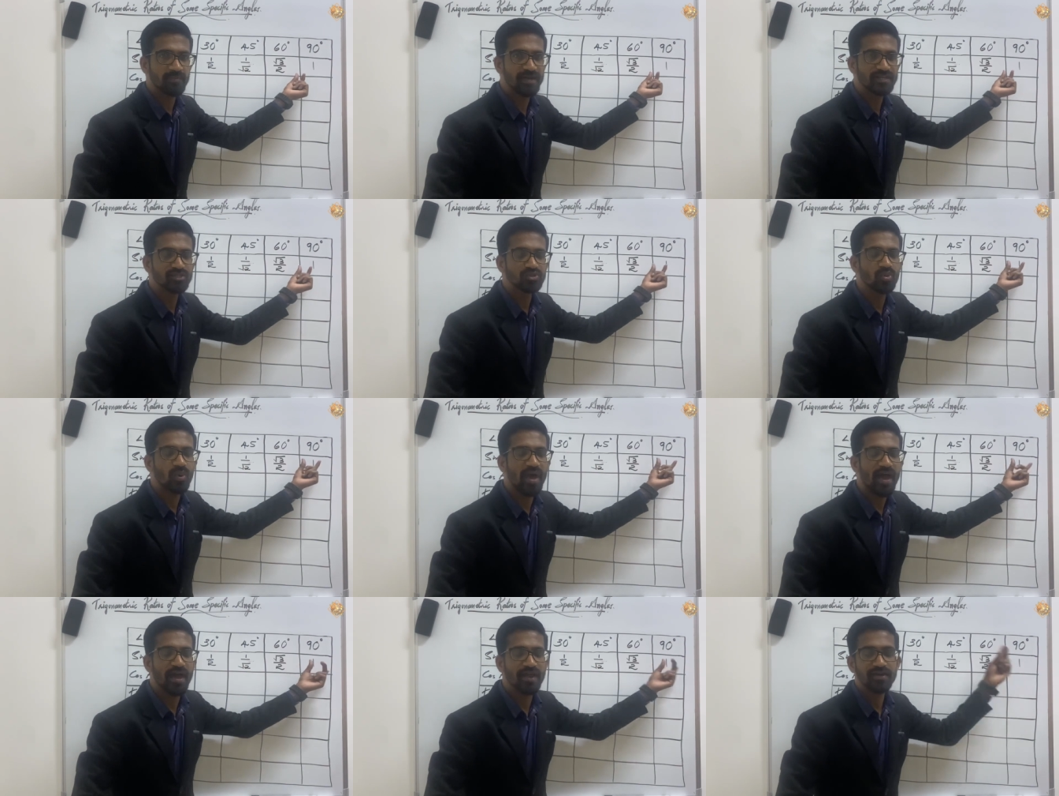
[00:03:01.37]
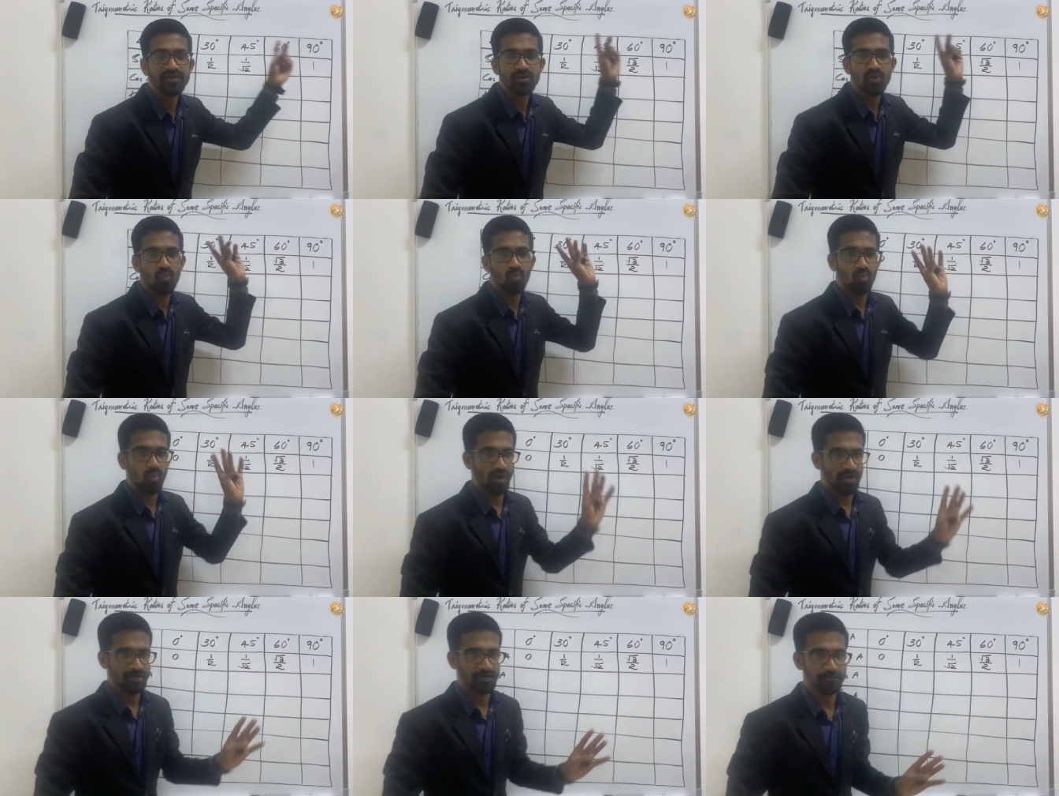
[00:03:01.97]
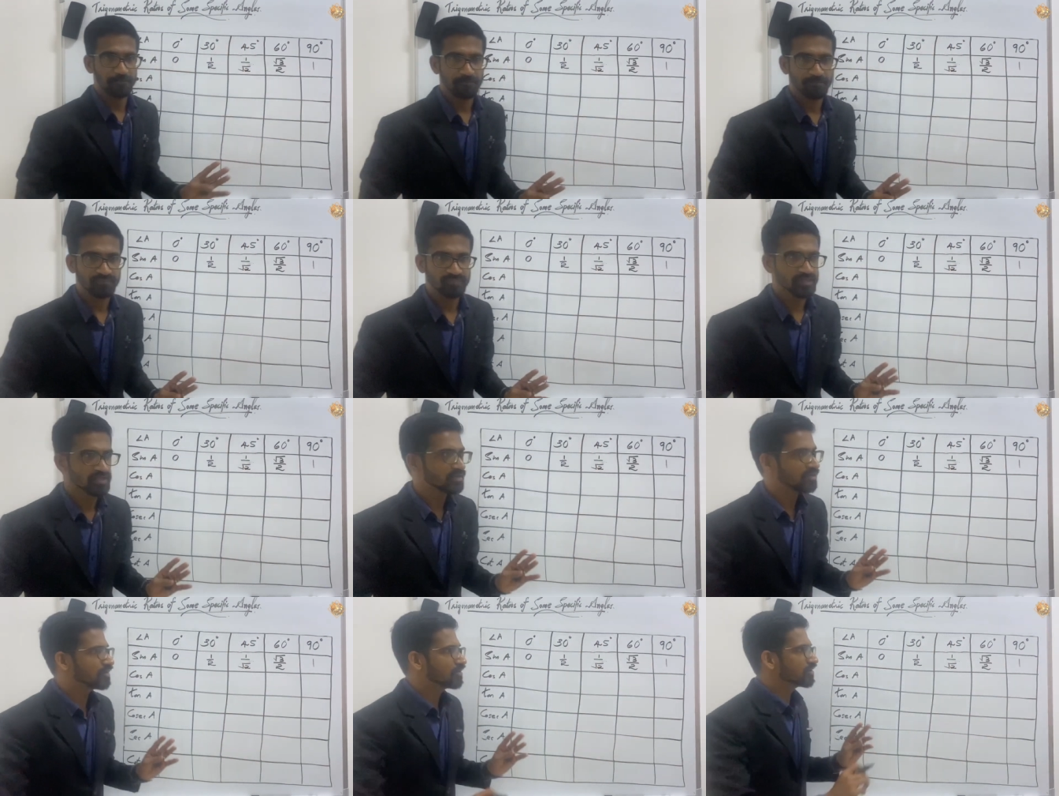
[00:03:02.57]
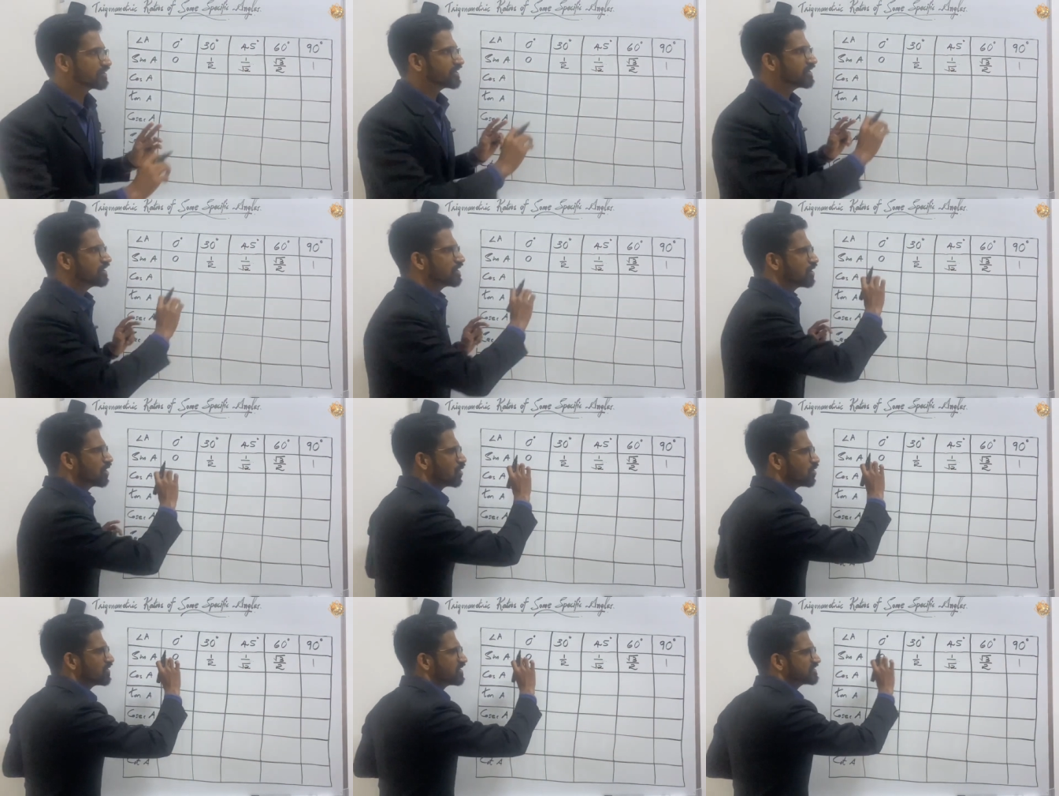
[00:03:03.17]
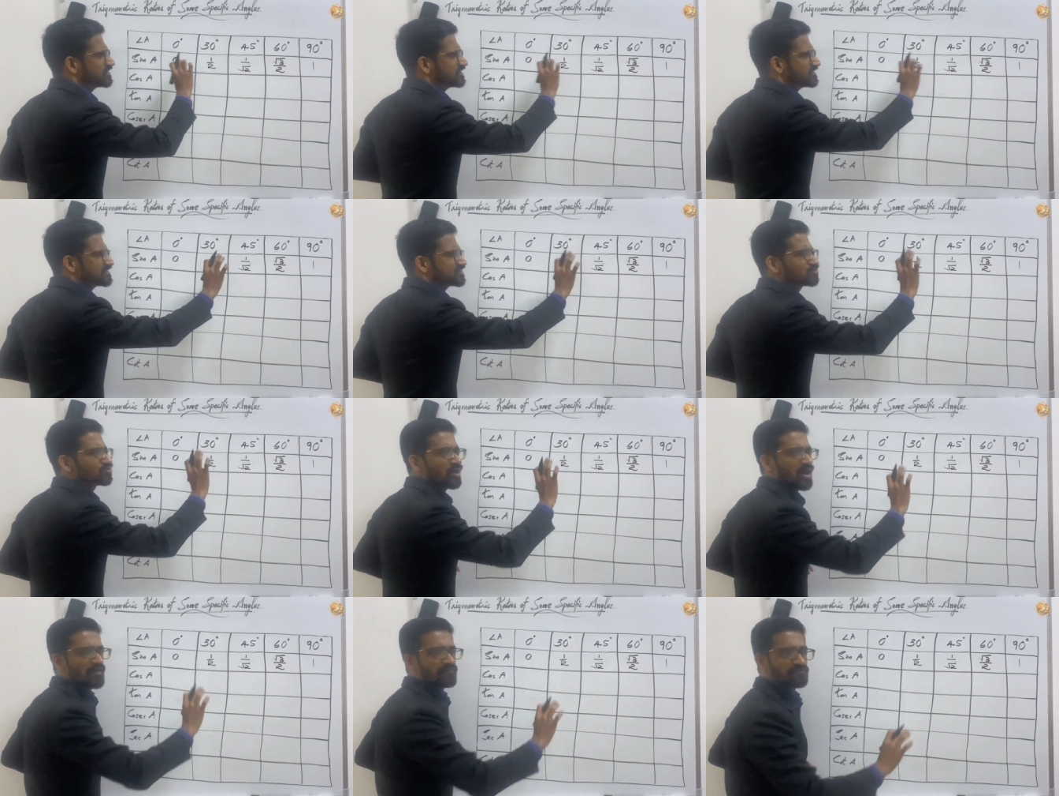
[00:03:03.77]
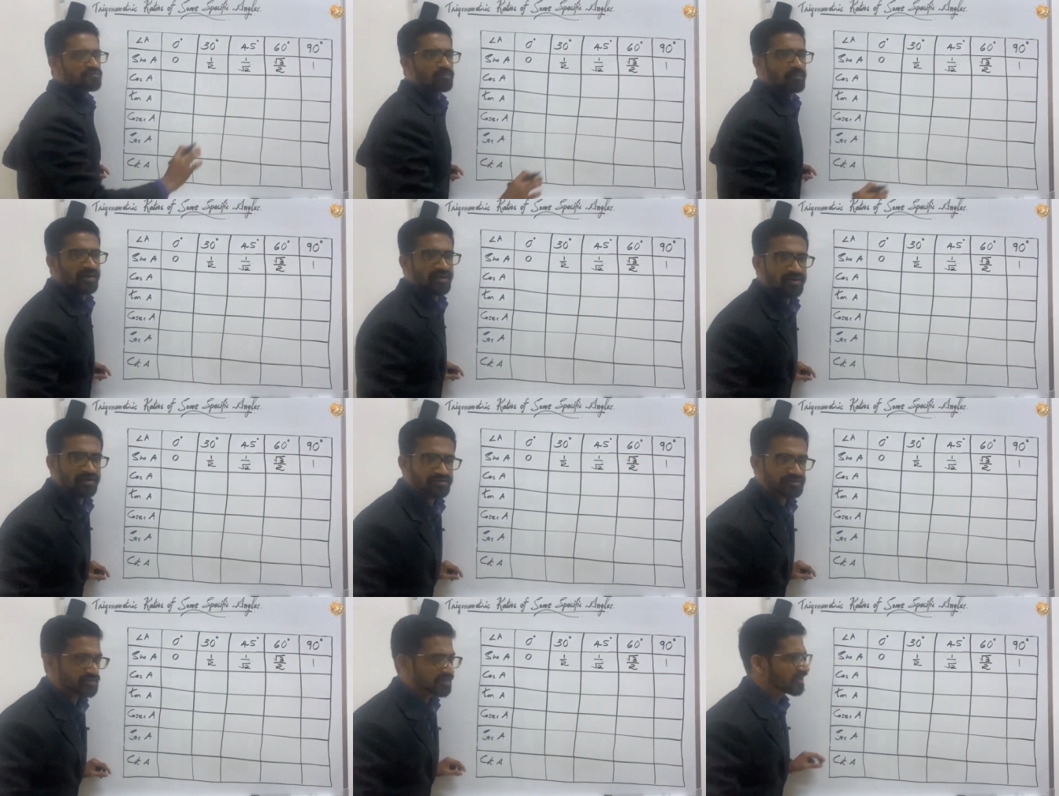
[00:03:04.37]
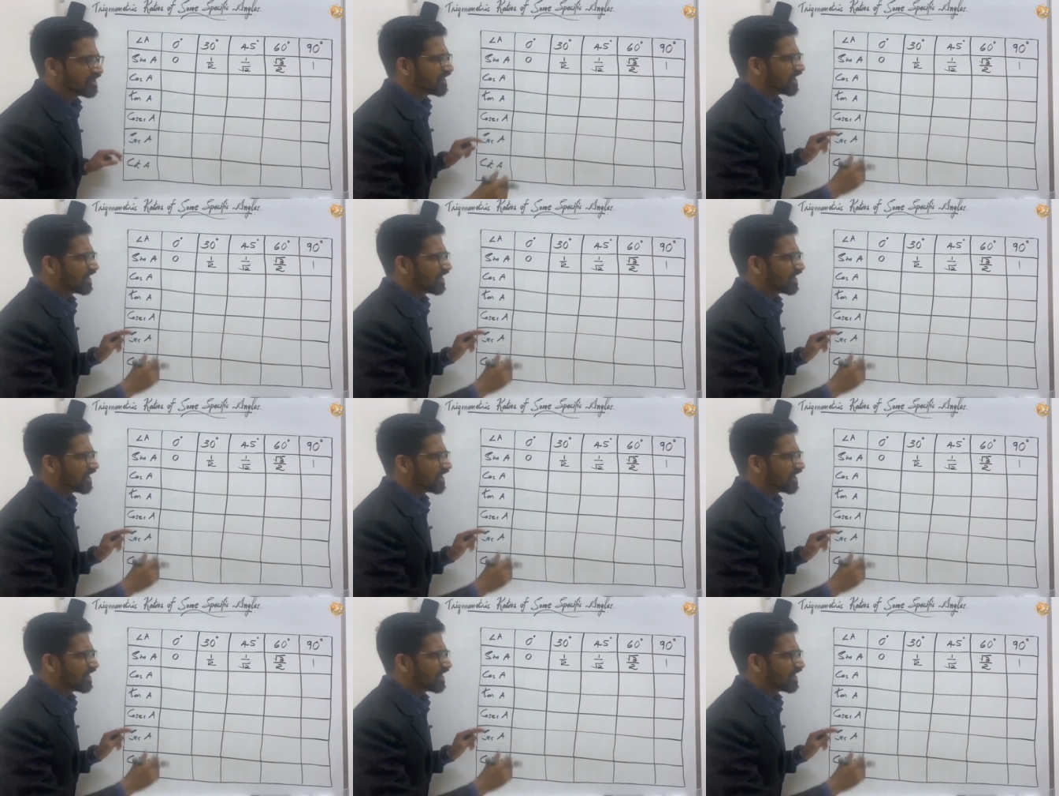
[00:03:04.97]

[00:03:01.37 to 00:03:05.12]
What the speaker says: by 2, and 1. Okay, only this you have to by heart,